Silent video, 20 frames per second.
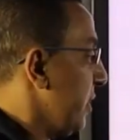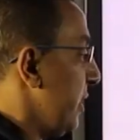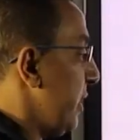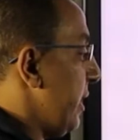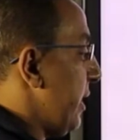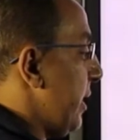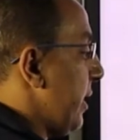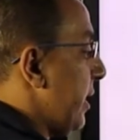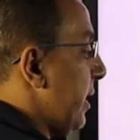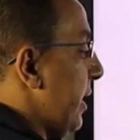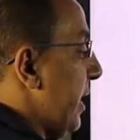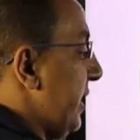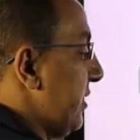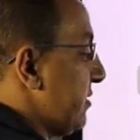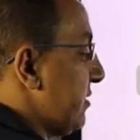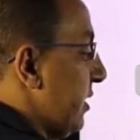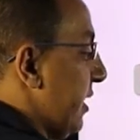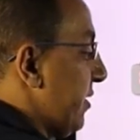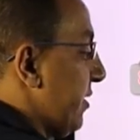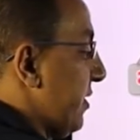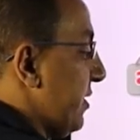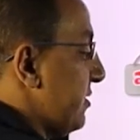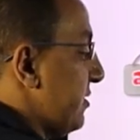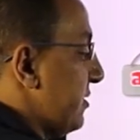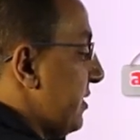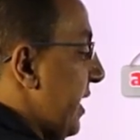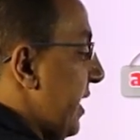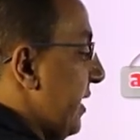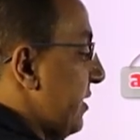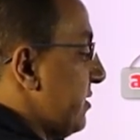x, like
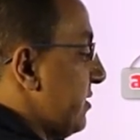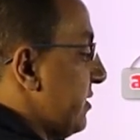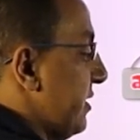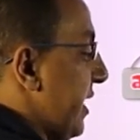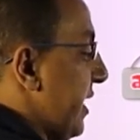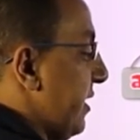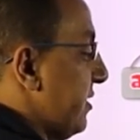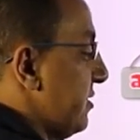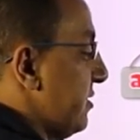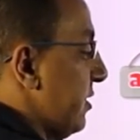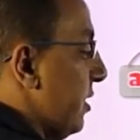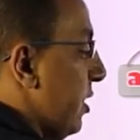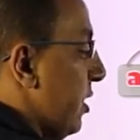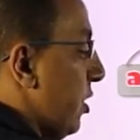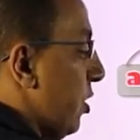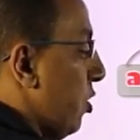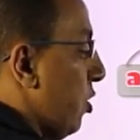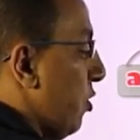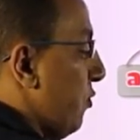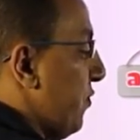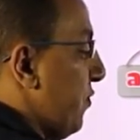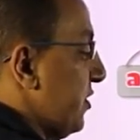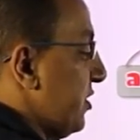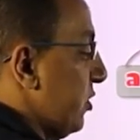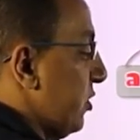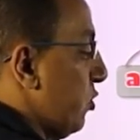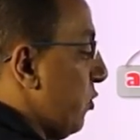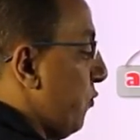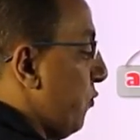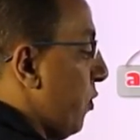this. X takes
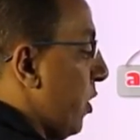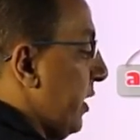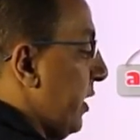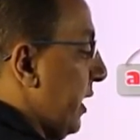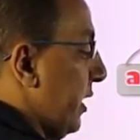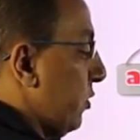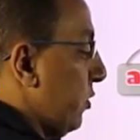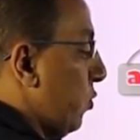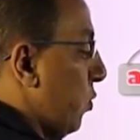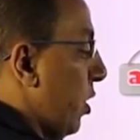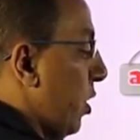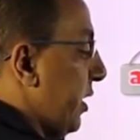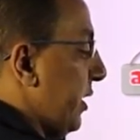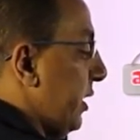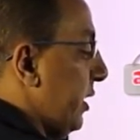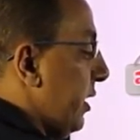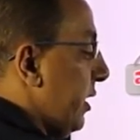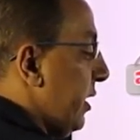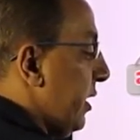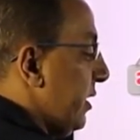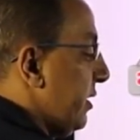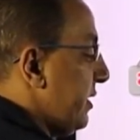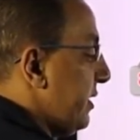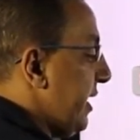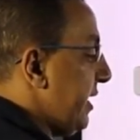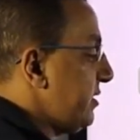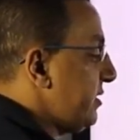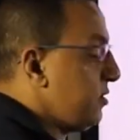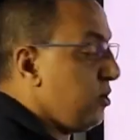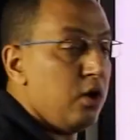coefficient of y, and y
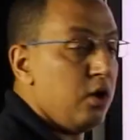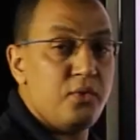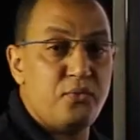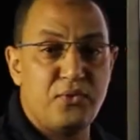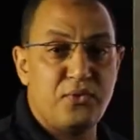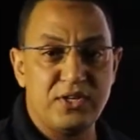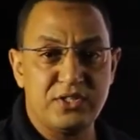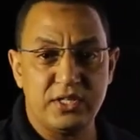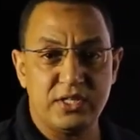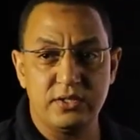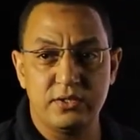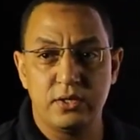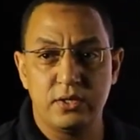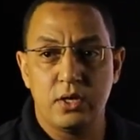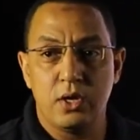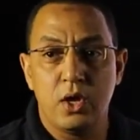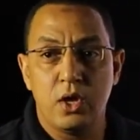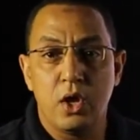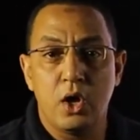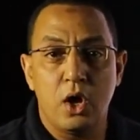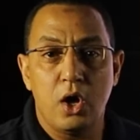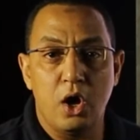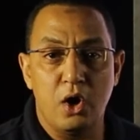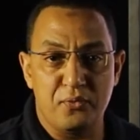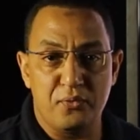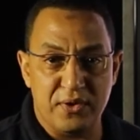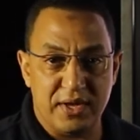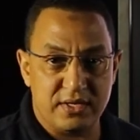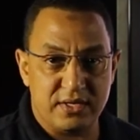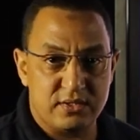takes coefficient
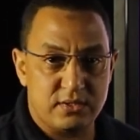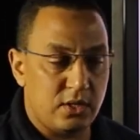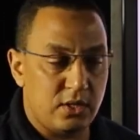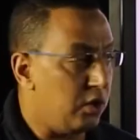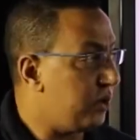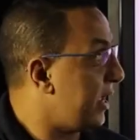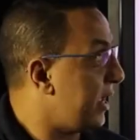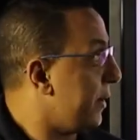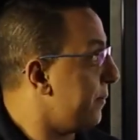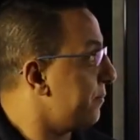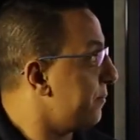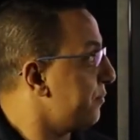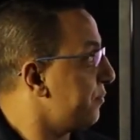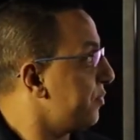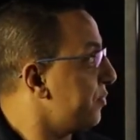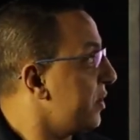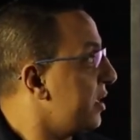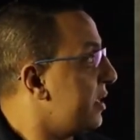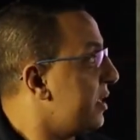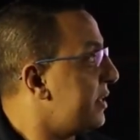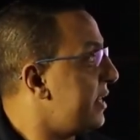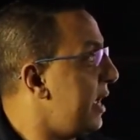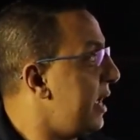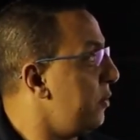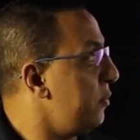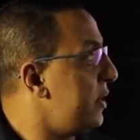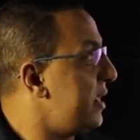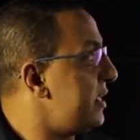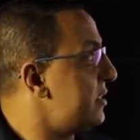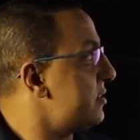of x. Okay,
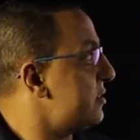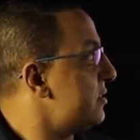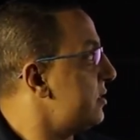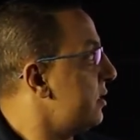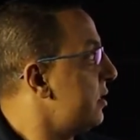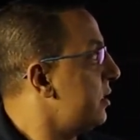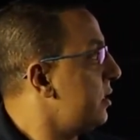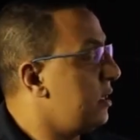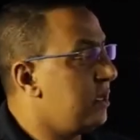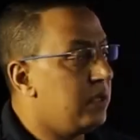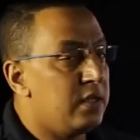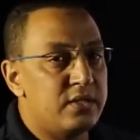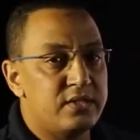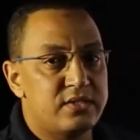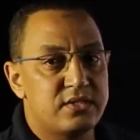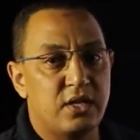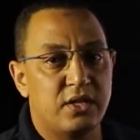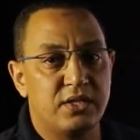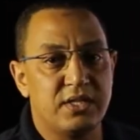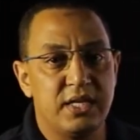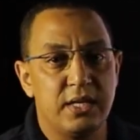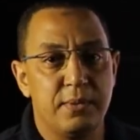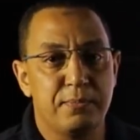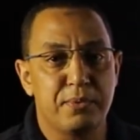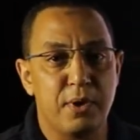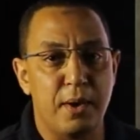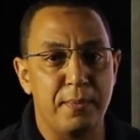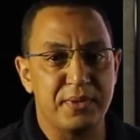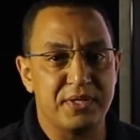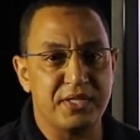now let's study
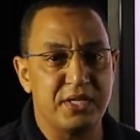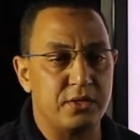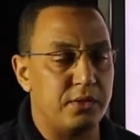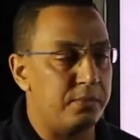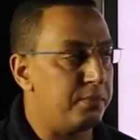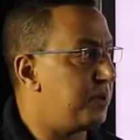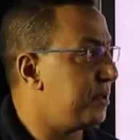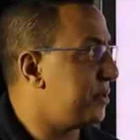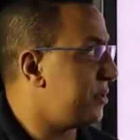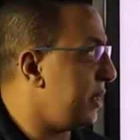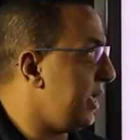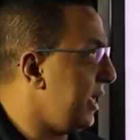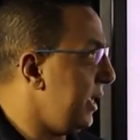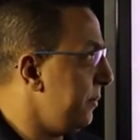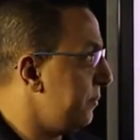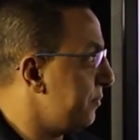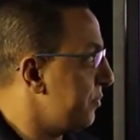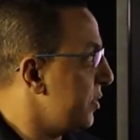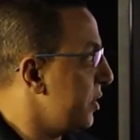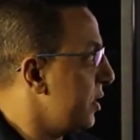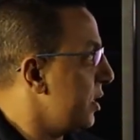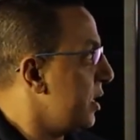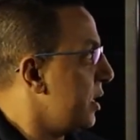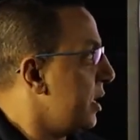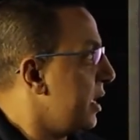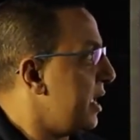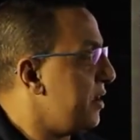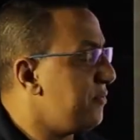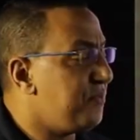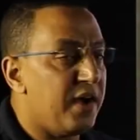property number 3.
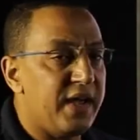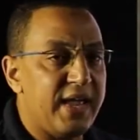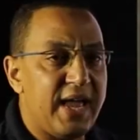If I